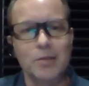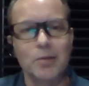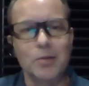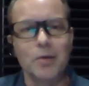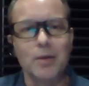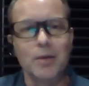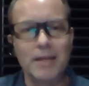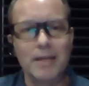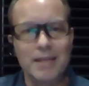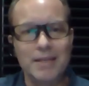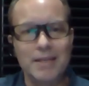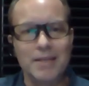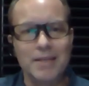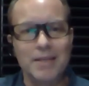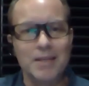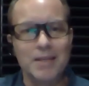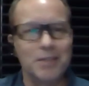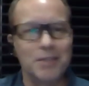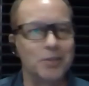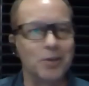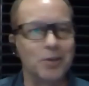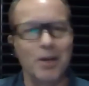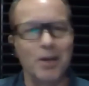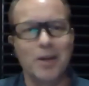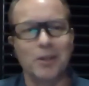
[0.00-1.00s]
does not need an
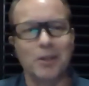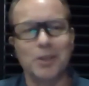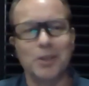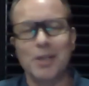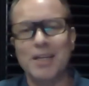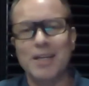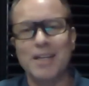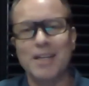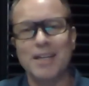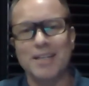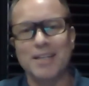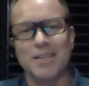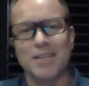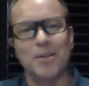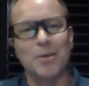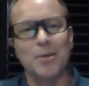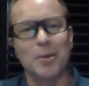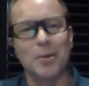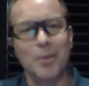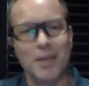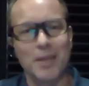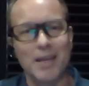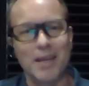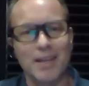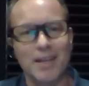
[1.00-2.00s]
introduction. It's
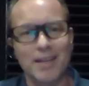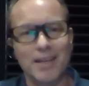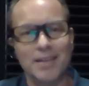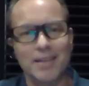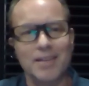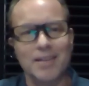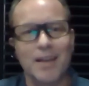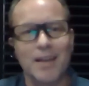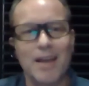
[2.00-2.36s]
on the